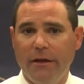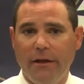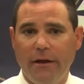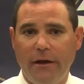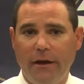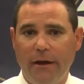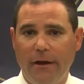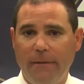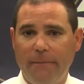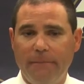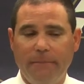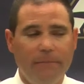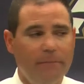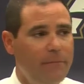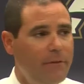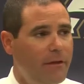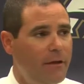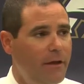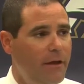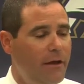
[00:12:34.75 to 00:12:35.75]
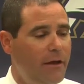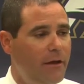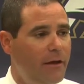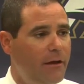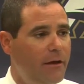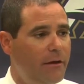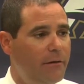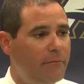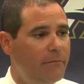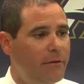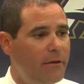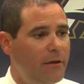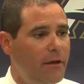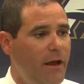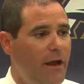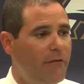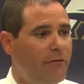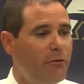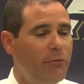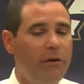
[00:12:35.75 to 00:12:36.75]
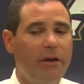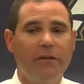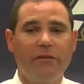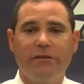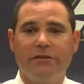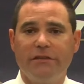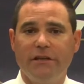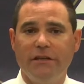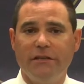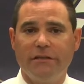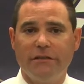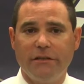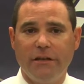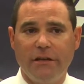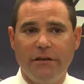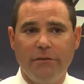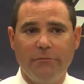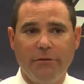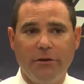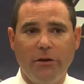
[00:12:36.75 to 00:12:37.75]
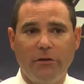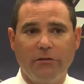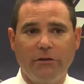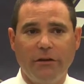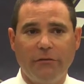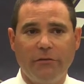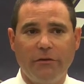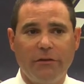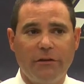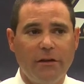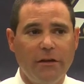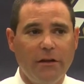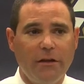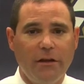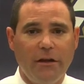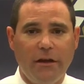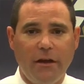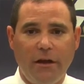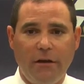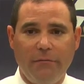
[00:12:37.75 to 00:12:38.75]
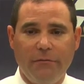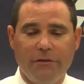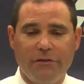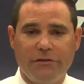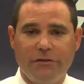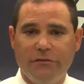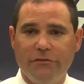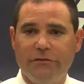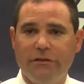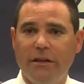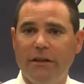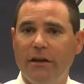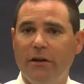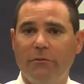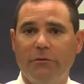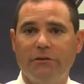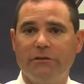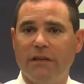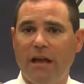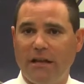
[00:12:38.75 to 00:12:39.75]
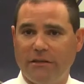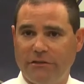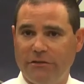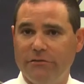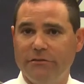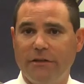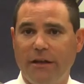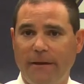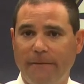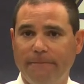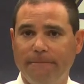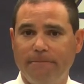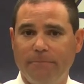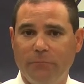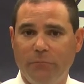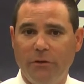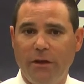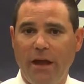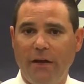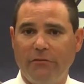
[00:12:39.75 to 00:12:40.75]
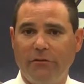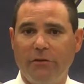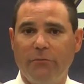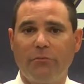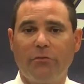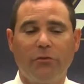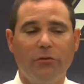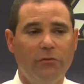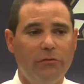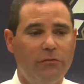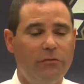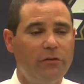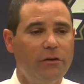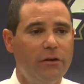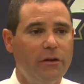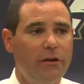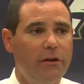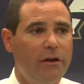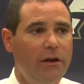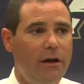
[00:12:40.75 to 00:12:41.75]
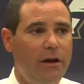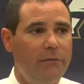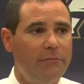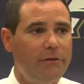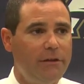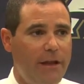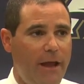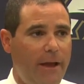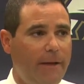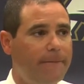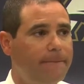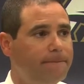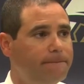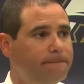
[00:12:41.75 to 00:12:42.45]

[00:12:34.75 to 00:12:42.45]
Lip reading: Every week of the season, and it'd be no different this Tuesday than it was last Tuesday. We have to improve today.